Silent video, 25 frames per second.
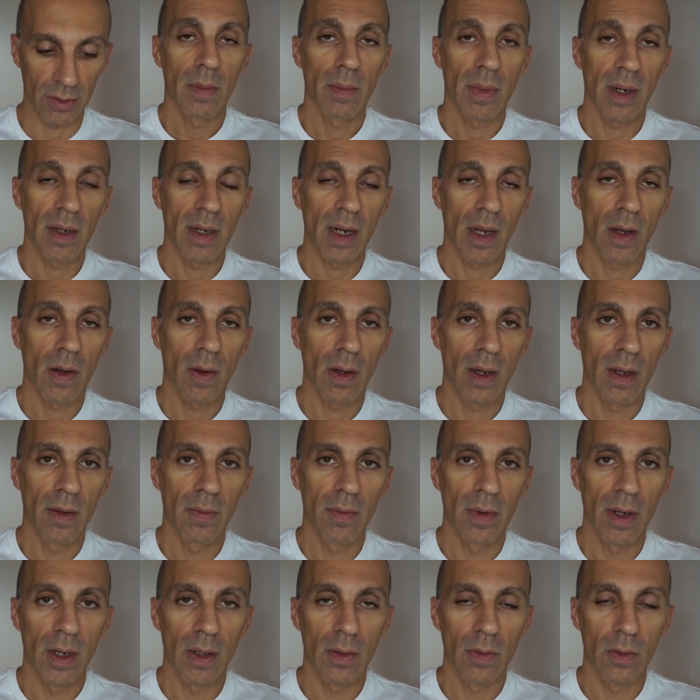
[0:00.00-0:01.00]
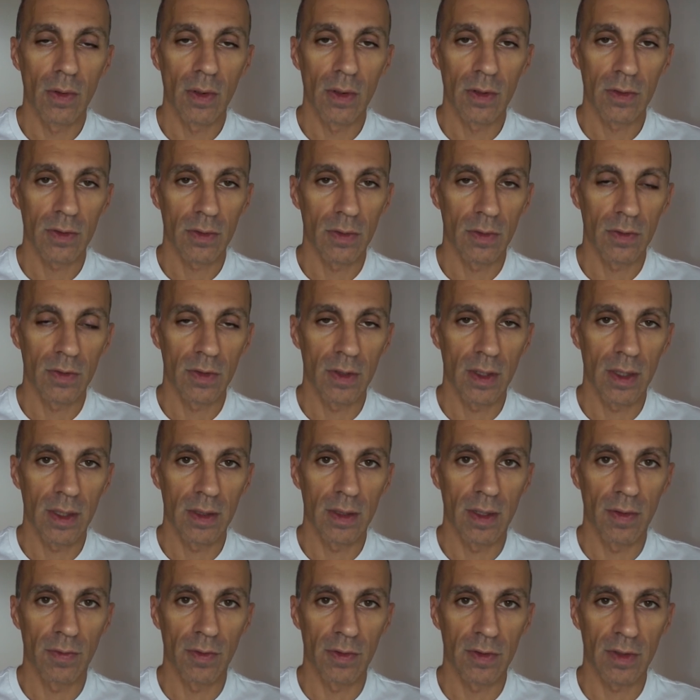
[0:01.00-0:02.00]
But now I'm really curious to see
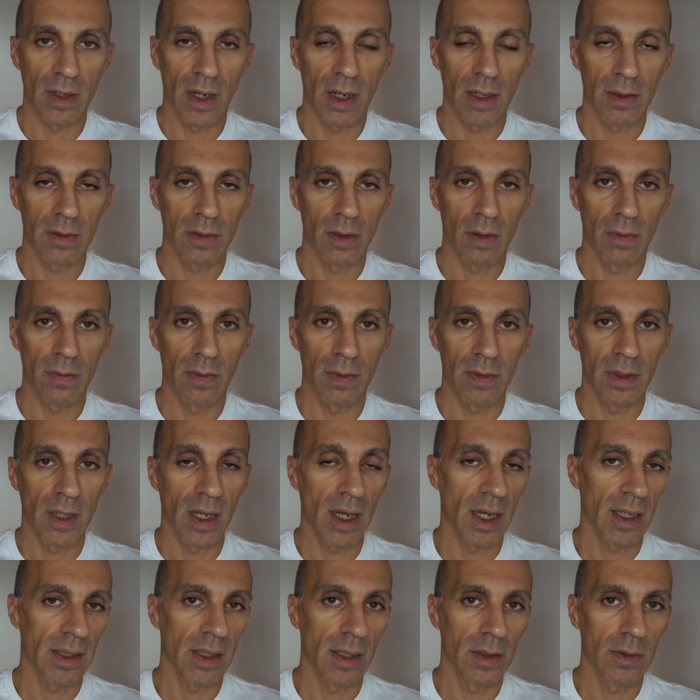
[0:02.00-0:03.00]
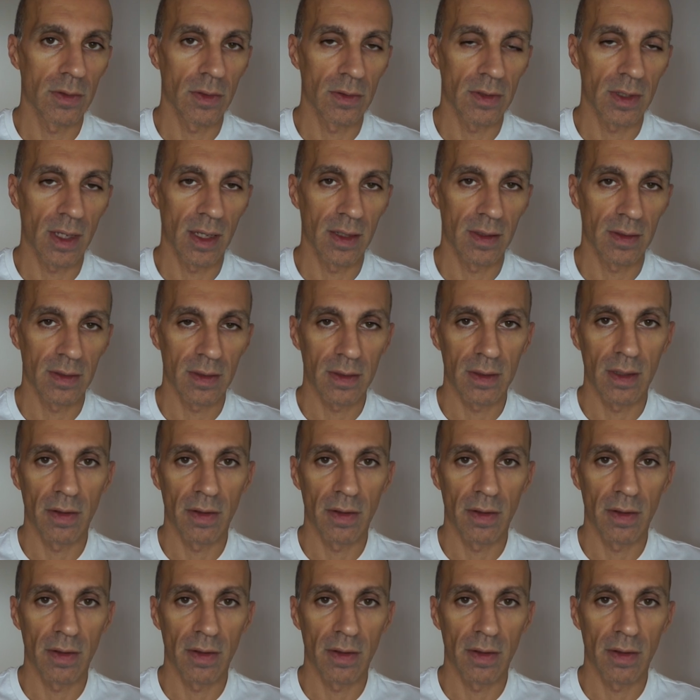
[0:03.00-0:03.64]
the result of the other two tests,